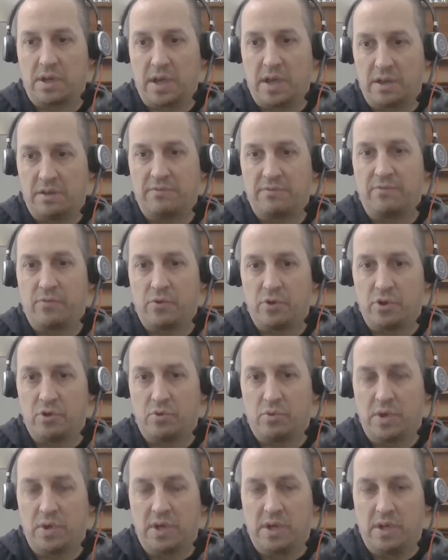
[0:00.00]
end for
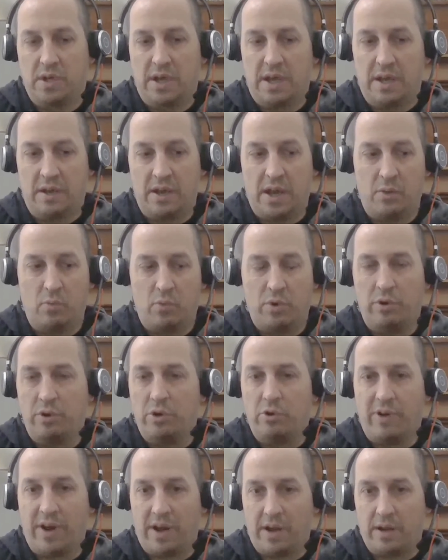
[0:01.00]
you and where
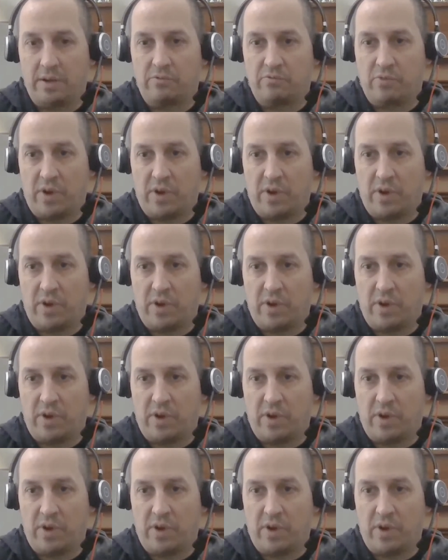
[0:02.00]
you're at